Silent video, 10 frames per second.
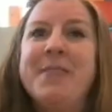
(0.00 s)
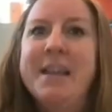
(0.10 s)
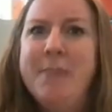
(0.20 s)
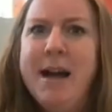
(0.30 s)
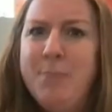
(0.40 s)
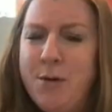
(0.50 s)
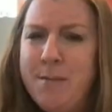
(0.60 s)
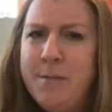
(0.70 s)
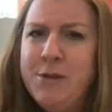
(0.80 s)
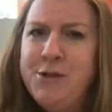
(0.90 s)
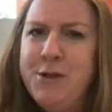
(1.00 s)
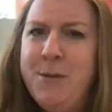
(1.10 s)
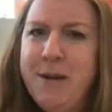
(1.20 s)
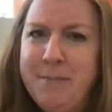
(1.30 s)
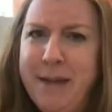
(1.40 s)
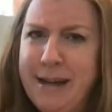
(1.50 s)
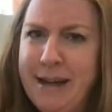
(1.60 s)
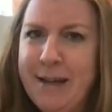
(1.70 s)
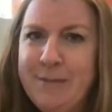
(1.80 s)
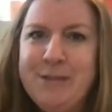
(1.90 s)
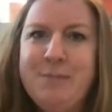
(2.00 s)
my board members don't want to make gifts.